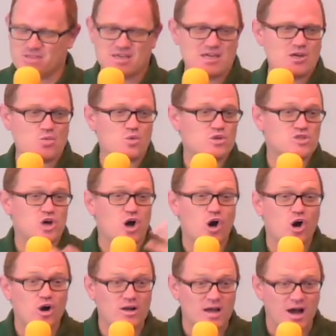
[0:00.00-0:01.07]
it was
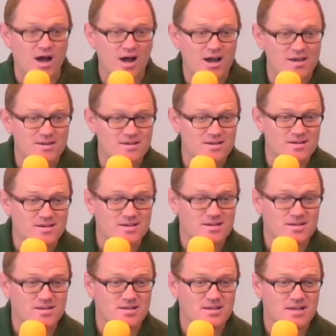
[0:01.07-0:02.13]
all God
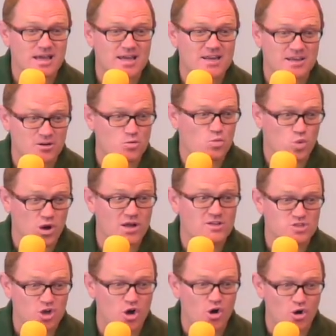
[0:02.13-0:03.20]
and it was
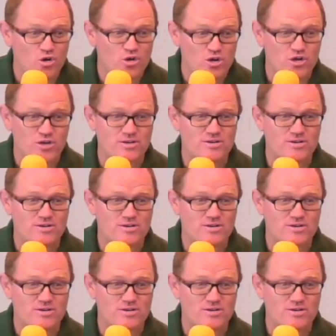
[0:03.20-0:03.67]
all good?